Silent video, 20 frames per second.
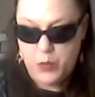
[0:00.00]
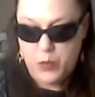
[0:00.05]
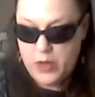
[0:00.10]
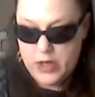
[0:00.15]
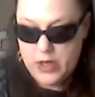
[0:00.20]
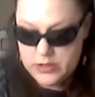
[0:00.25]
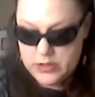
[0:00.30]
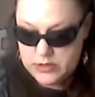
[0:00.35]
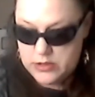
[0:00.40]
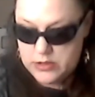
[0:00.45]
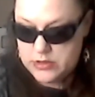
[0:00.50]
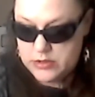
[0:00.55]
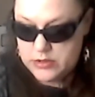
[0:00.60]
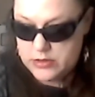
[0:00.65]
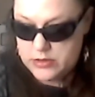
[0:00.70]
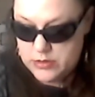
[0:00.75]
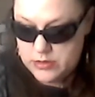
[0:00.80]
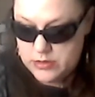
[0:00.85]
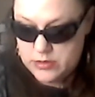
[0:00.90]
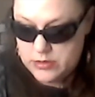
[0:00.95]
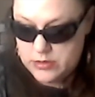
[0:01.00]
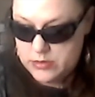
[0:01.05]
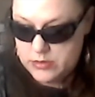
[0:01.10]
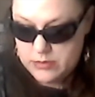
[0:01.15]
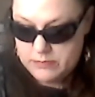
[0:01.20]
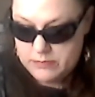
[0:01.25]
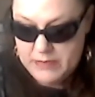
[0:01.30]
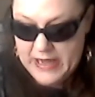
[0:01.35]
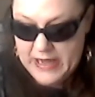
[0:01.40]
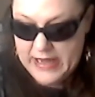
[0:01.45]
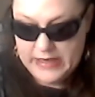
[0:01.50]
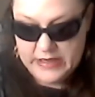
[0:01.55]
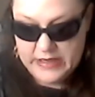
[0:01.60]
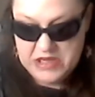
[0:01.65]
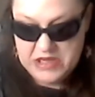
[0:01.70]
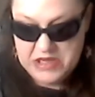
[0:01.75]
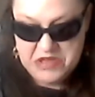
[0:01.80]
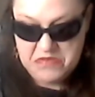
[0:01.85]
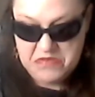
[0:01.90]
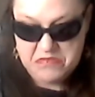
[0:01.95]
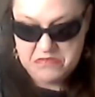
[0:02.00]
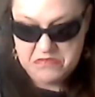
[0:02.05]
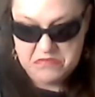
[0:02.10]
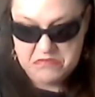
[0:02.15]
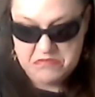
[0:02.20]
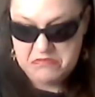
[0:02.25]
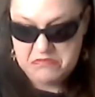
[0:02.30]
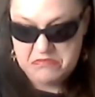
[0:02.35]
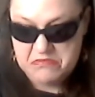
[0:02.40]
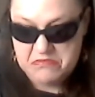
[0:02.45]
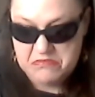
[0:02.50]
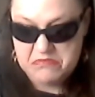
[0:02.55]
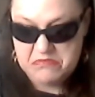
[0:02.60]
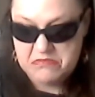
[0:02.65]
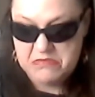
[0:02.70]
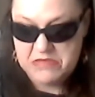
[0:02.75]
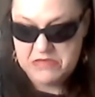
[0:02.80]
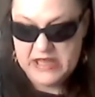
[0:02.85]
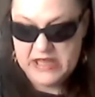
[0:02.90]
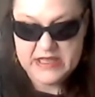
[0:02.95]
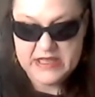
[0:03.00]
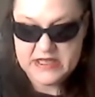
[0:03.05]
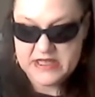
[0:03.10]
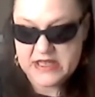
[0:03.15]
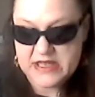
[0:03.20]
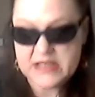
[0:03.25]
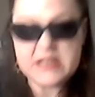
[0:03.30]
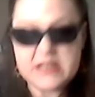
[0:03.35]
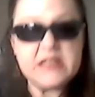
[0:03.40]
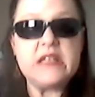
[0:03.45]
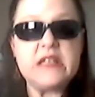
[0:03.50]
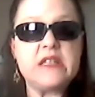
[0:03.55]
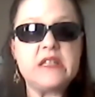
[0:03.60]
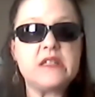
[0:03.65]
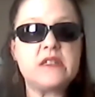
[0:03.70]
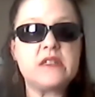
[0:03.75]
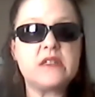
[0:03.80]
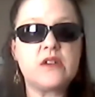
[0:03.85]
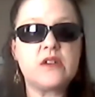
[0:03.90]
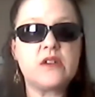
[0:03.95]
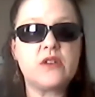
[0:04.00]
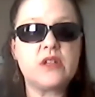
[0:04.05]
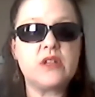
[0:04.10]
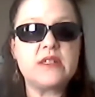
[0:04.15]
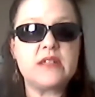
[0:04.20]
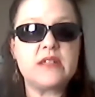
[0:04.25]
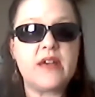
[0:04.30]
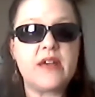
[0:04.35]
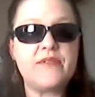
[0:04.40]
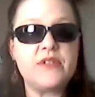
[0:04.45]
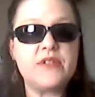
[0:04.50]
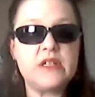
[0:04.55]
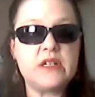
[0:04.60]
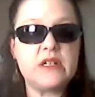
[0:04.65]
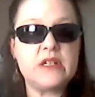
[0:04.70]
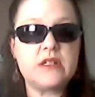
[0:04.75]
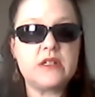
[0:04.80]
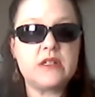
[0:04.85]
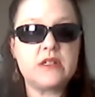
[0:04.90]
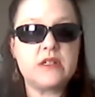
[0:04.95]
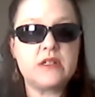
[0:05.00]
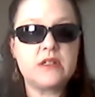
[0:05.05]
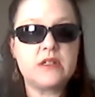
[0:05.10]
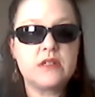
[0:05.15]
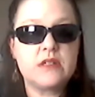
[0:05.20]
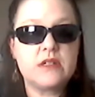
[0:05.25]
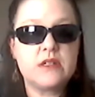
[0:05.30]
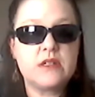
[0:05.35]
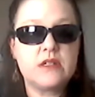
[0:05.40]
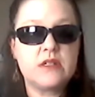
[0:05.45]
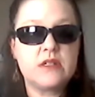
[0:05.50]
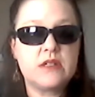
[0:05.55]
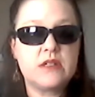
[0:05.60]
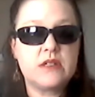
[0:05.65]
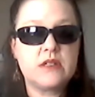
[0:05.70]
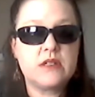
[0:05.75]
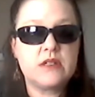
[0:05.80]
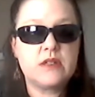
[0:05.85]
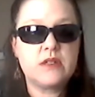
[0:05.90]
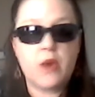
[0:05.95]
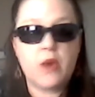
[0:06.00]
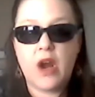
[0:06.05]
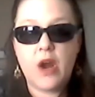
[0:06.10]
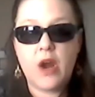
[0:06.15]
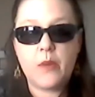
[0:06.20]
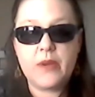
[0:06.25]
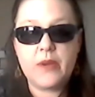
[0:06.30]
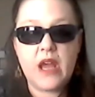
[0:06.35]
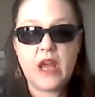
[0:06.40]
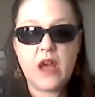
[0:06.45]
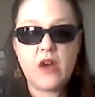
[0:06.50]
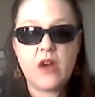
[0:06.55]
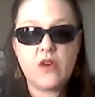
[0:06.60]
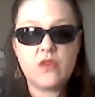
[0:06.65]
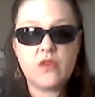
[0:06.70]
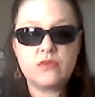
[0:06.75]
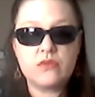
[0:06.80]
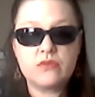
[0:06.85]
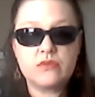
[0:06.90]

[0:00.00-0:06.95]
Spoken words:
was back in late 60s, early 70s. Where are we now?